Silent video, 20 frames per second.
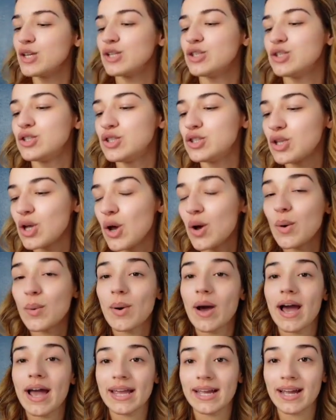
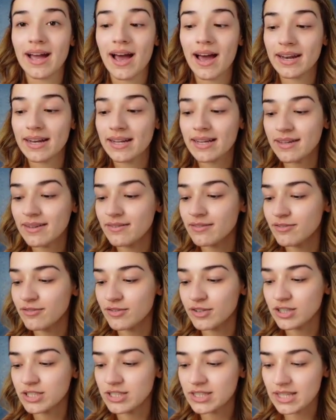So I got it
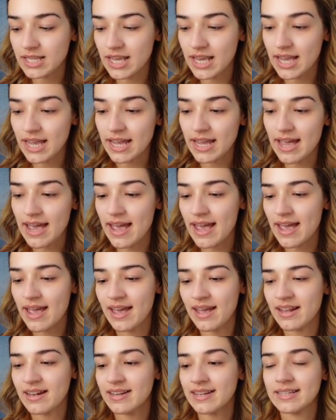first thing
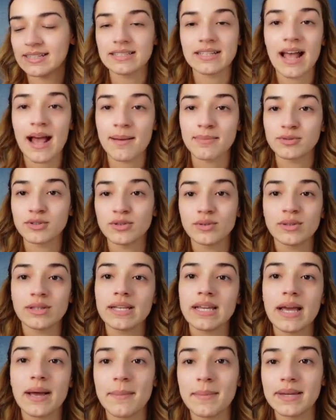and it's
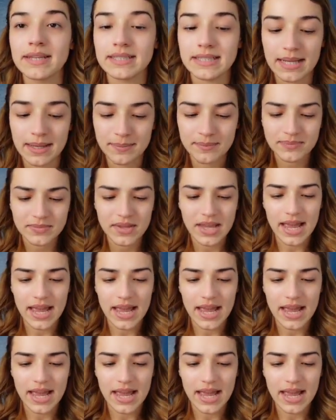absolutely amazing.